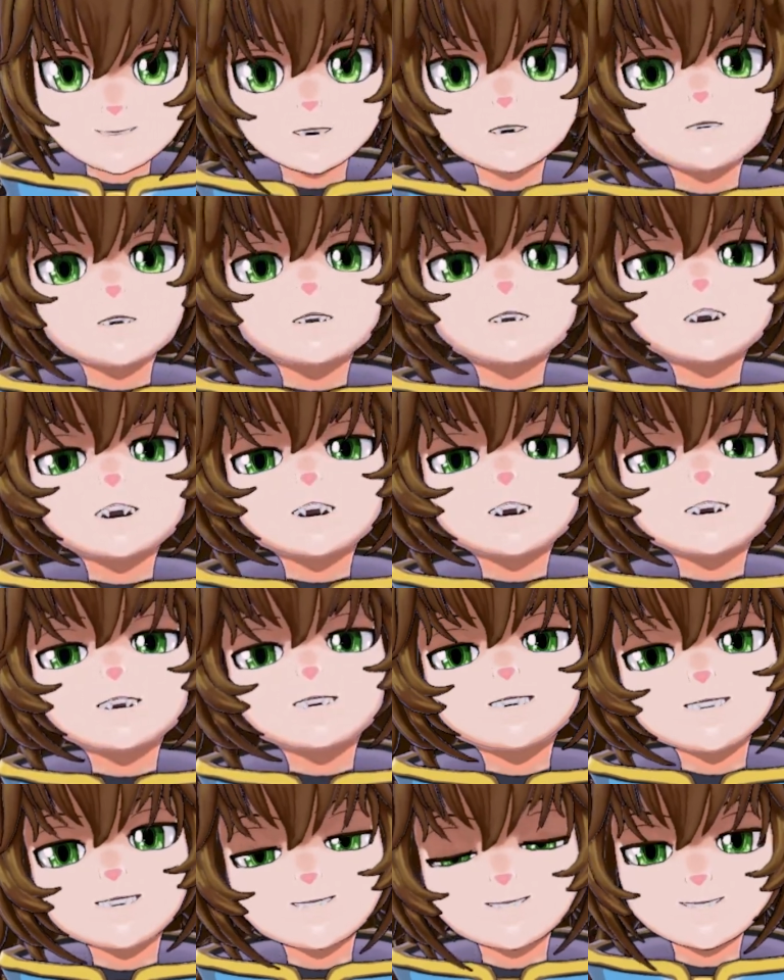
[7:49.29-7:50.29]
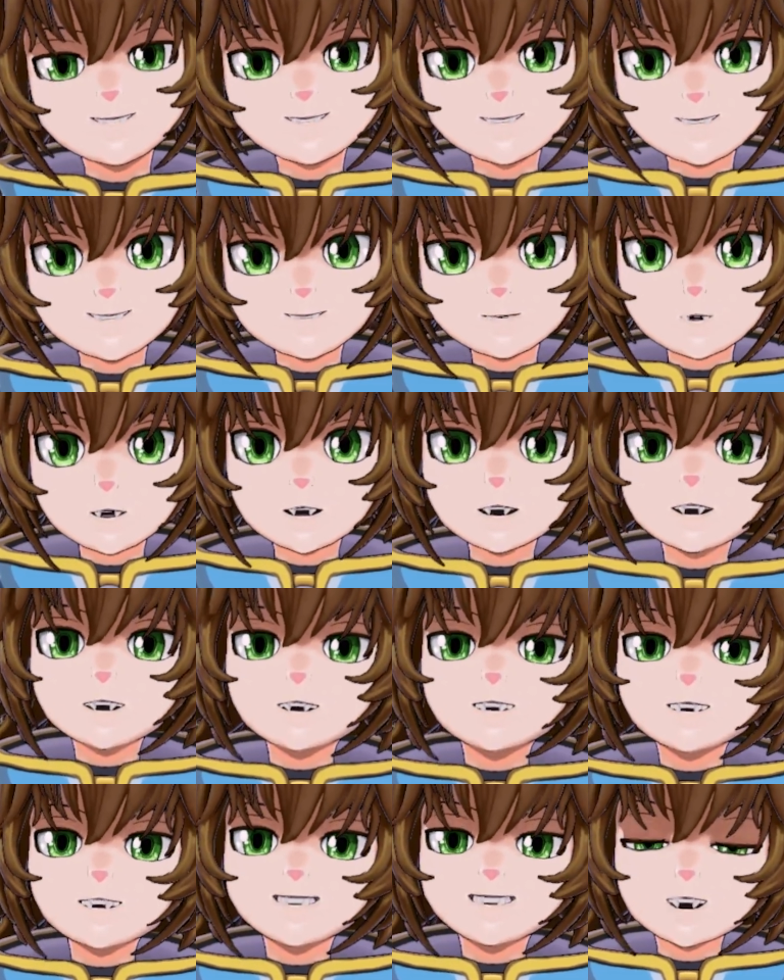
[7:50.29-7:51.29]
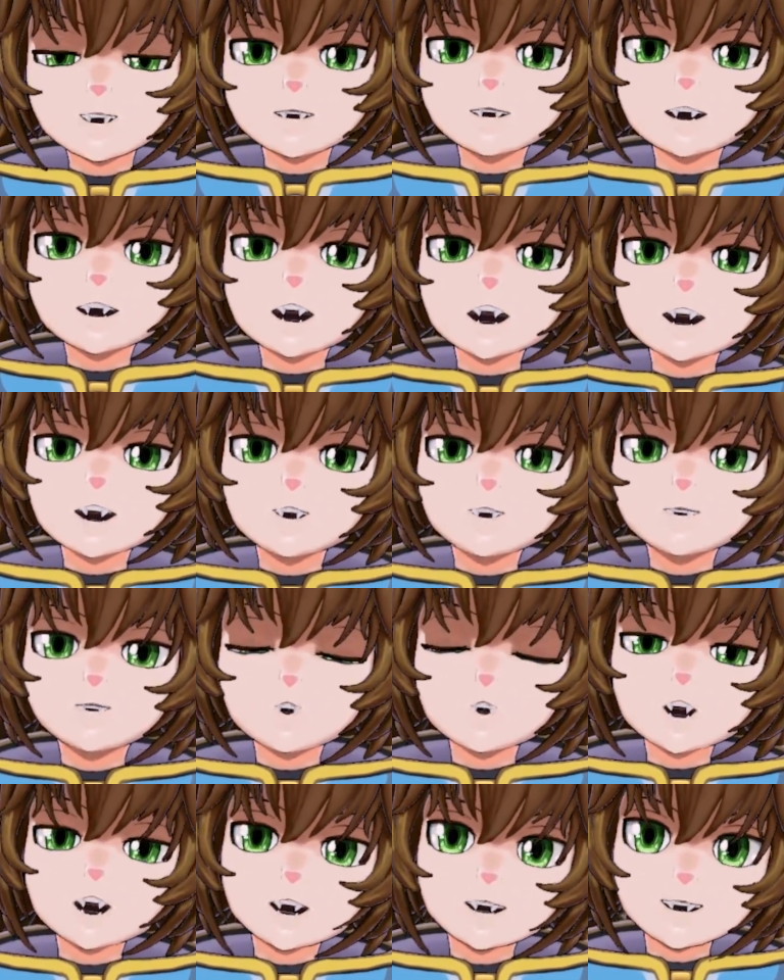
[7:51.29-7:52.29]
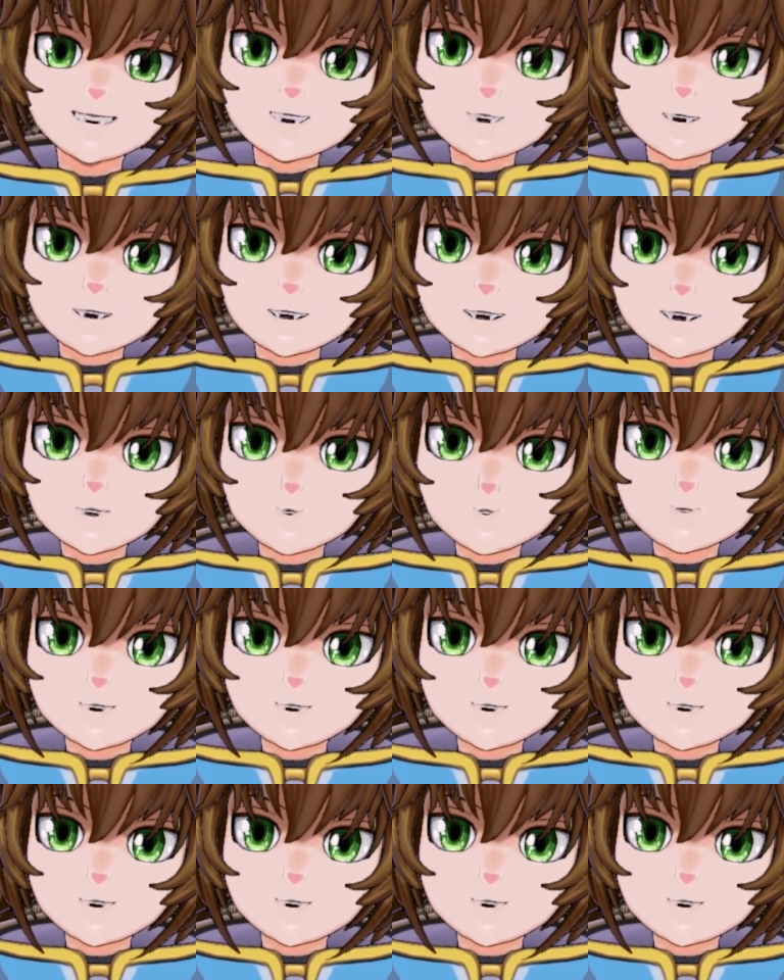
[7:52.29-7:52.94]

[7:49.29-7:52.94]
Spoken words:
Please, please tell me how I'm wrong. Tell me,